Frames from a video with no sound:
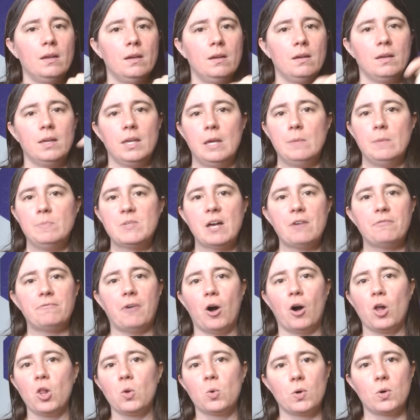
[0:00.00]
keeps that
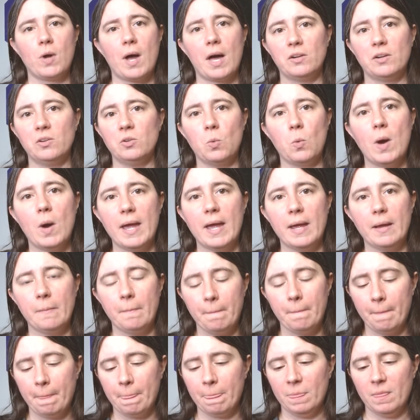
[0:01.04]
follower out of the way.
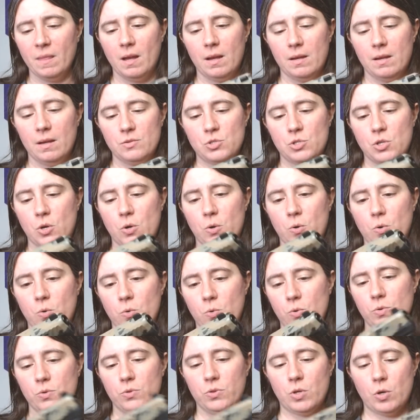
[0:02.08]

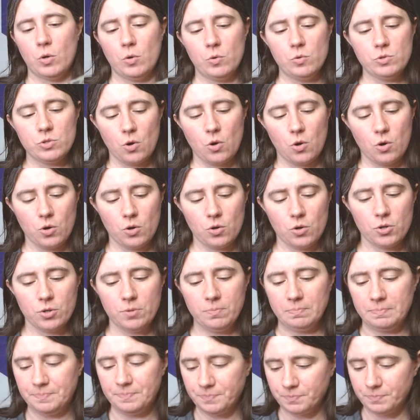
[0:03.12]
So those are
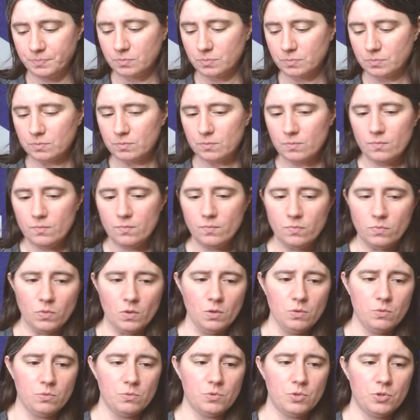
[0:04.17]

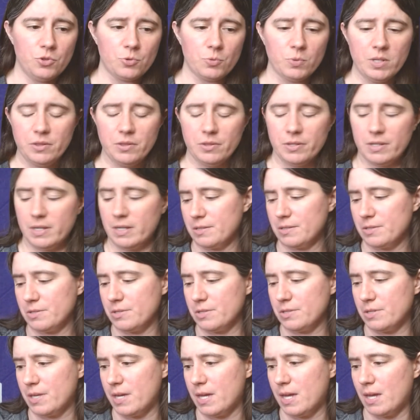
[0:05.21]
the 3
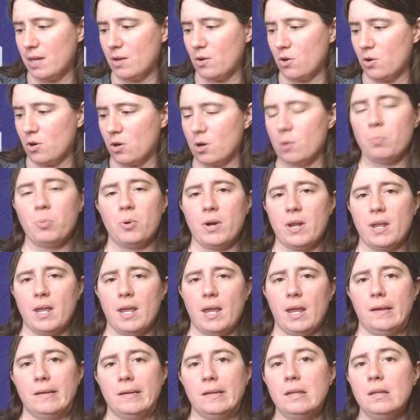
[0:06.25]
things that are pretty
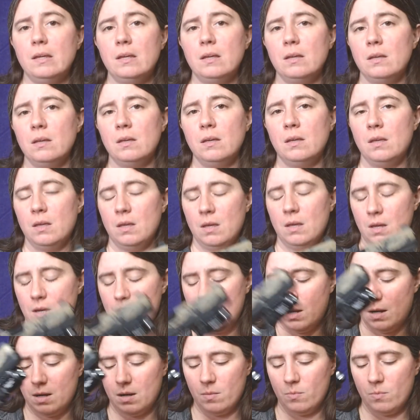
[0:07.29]
handy
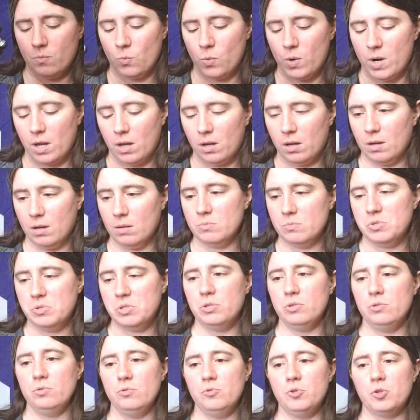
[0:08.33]
when it comes
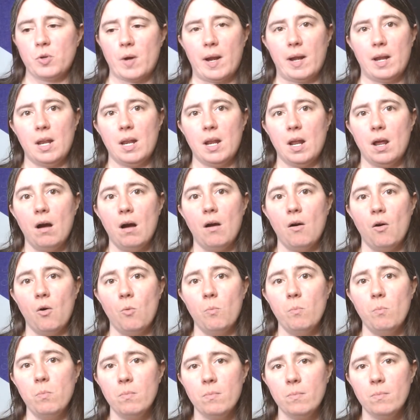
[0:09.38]
to training at home